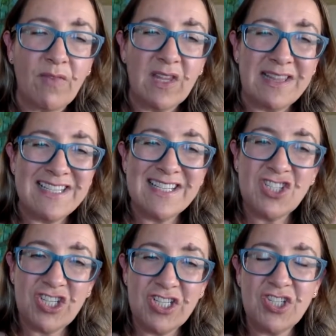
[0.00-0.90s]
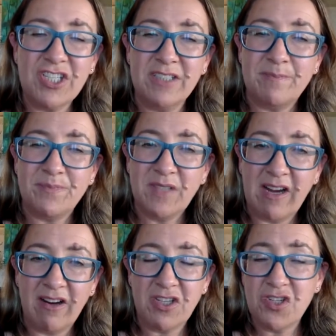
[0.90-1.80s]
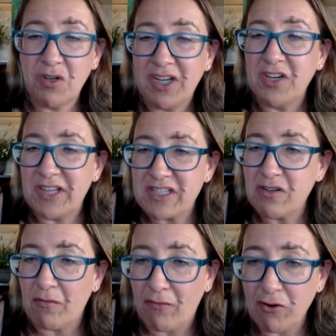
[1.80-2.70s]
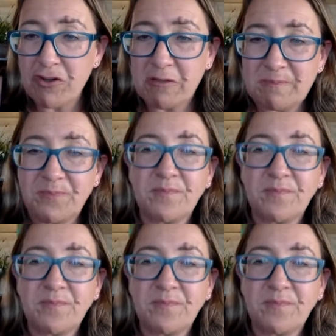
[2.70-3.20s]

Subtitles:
There's a ginger character to it. I know that's not fruit,